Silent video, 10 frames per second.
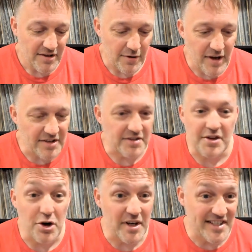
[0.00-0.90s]
So as a
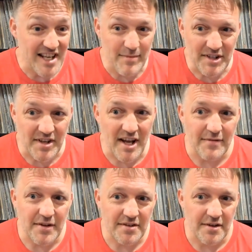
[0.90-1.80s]
security team inside
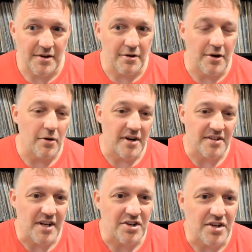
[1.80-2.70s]
of a security
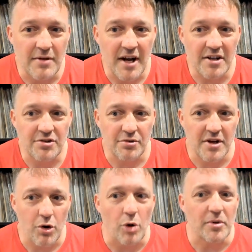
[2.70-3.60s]
organization, how do you treat
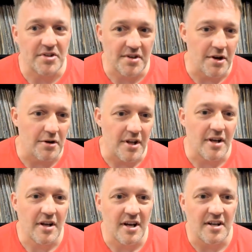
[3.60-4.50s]
corporate security
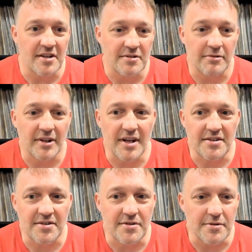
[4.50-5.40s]
kind of as it
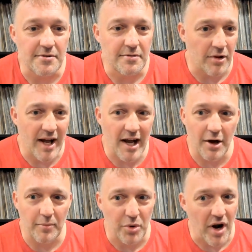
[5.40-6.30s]
relates to
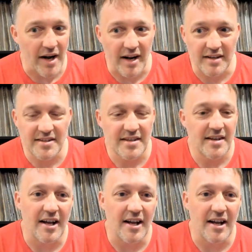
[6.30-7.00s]
cloud product?